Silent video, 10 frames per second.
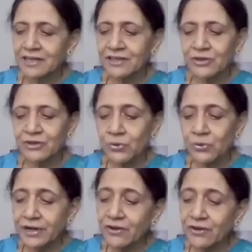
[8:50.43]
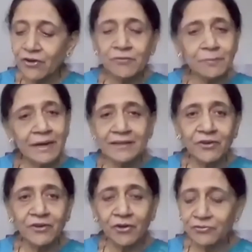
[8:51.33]
including of
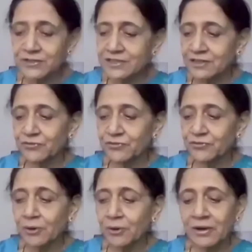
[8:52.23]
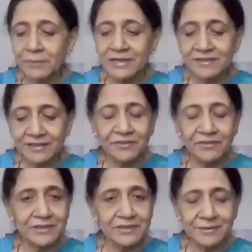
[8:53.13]
medical officers from government
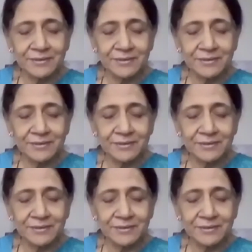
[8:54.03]
service.